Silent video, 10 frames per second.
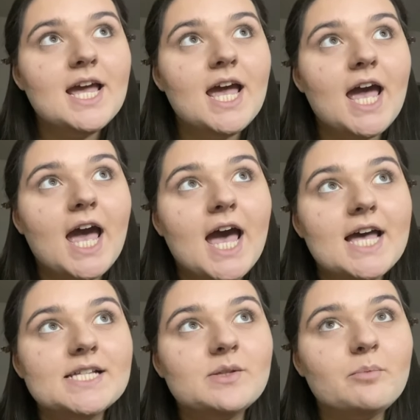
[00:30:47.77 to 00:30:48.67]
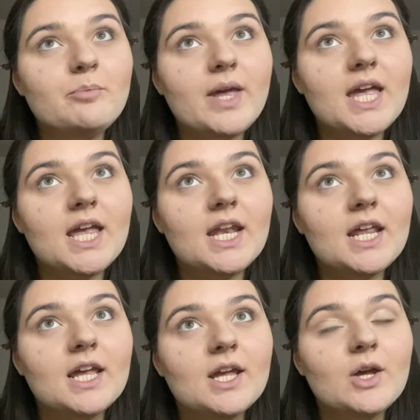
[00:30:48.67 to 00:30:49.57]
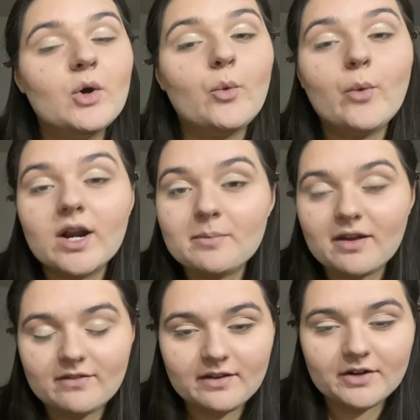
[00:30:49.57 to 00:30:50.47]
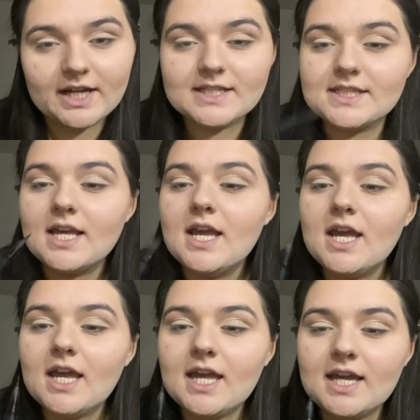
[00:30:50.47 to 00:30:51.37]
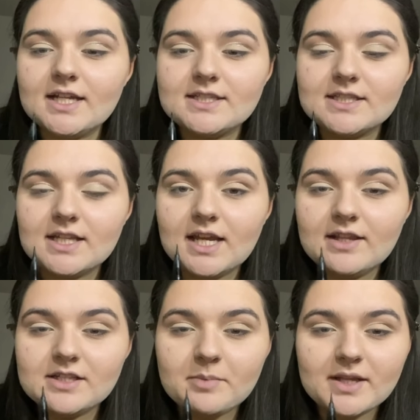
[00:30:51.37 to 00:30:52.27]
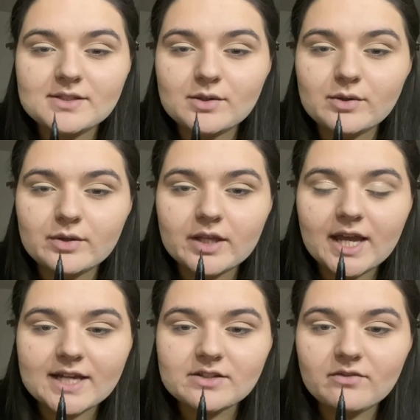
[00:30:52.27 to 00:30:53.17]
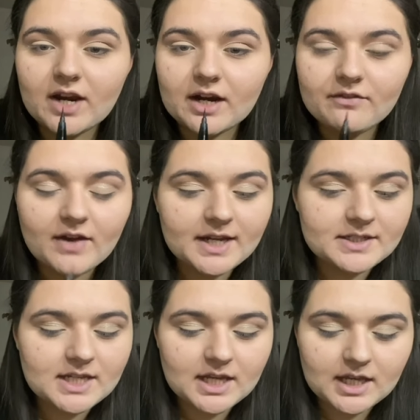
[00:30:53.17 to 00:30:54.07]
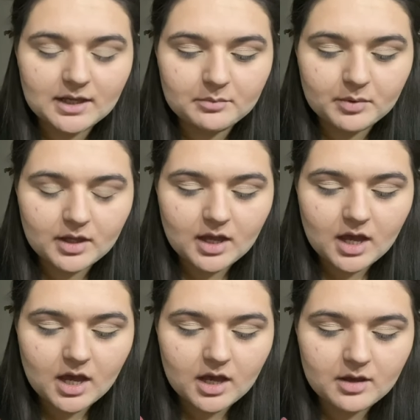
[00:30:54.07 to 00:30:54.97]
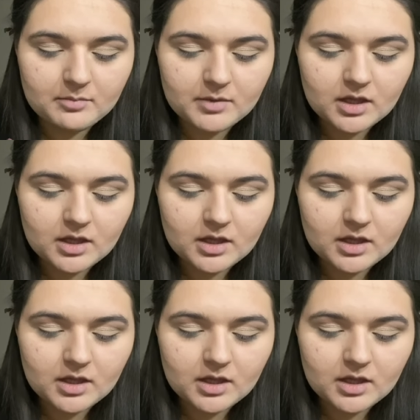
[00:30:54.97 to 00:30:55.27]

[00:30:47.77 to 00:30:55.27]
has been one of my favorites. It's in this pencil. It has a very fine tip, and